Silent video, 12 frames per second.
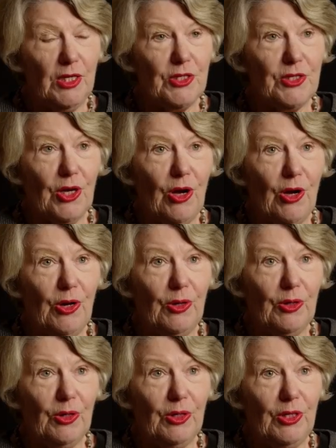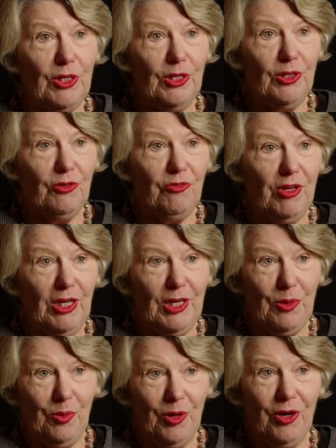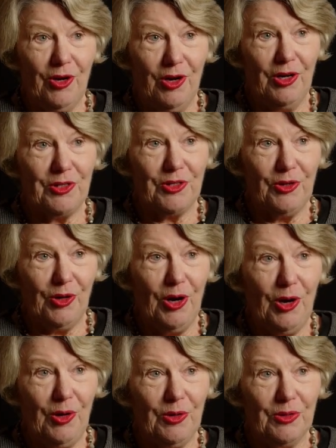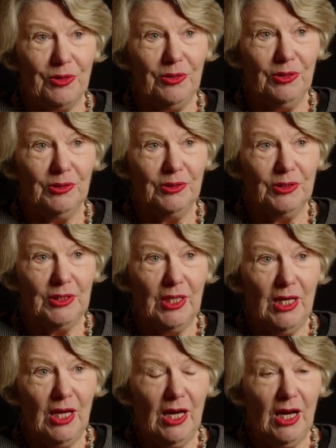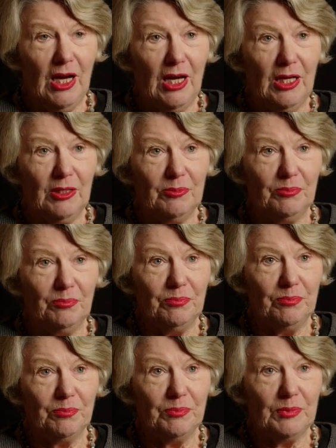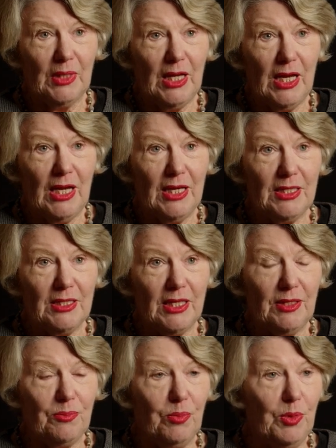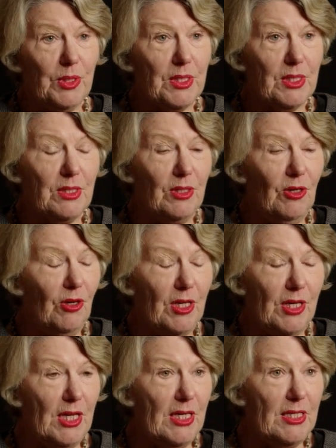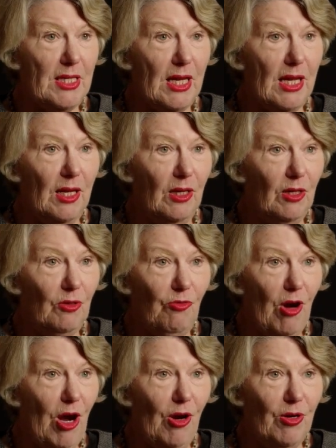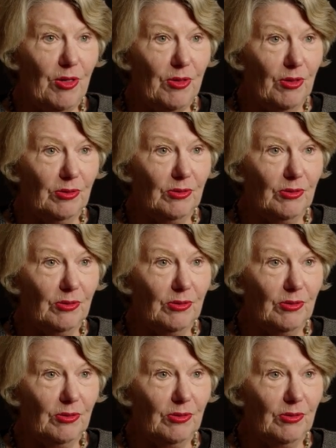So you really were on your own, um, and it was not an easy road,